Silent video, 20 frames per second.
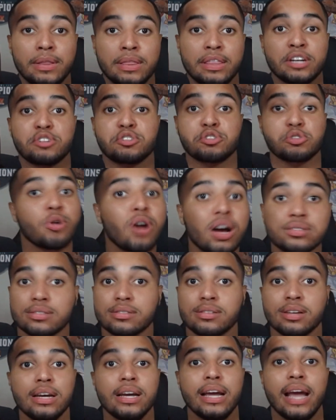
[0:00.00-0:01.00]

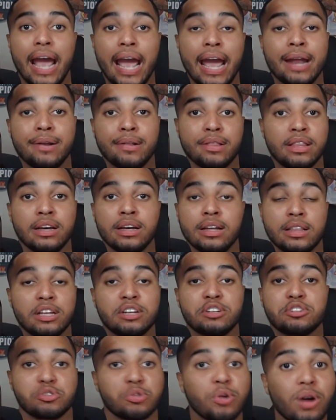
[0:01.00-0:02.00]
trust and the
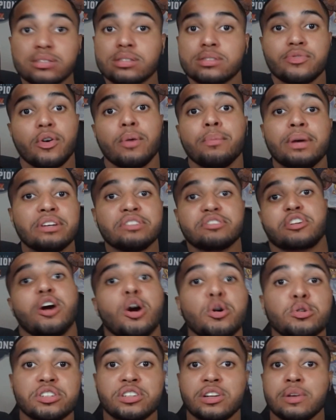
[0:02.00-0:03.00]
trust from his
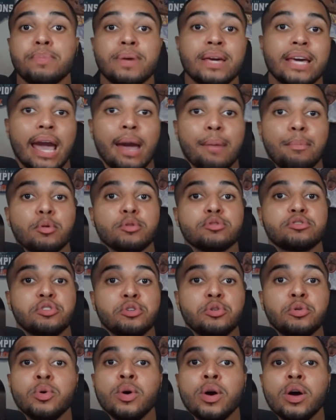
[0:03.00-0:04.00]
coach to be able
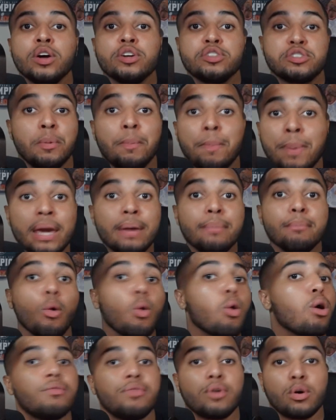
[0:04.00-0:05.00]
to be
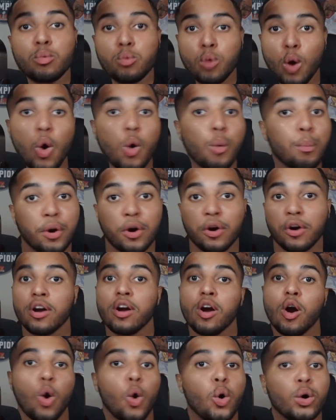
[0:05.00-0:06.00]
more of a roamer
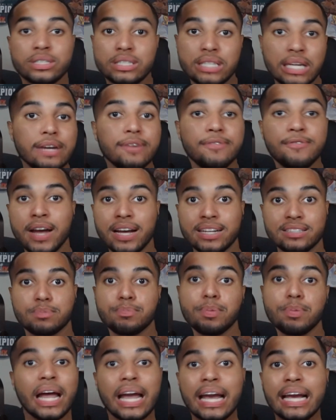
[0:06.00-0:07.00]
on defense,
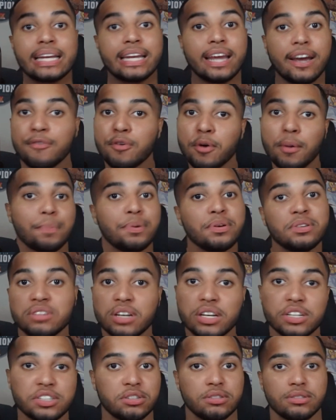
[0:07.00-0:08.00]
playing different
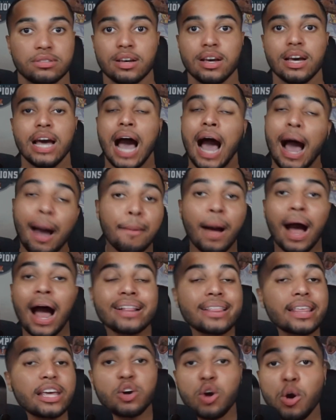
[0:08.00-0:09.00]
positions. I
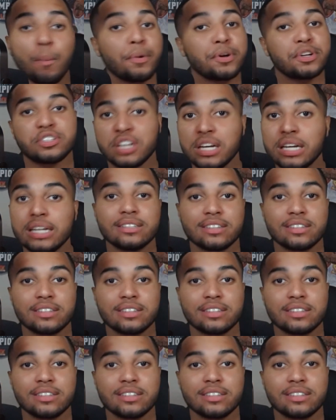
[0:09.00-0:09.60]
think Cooper DeJean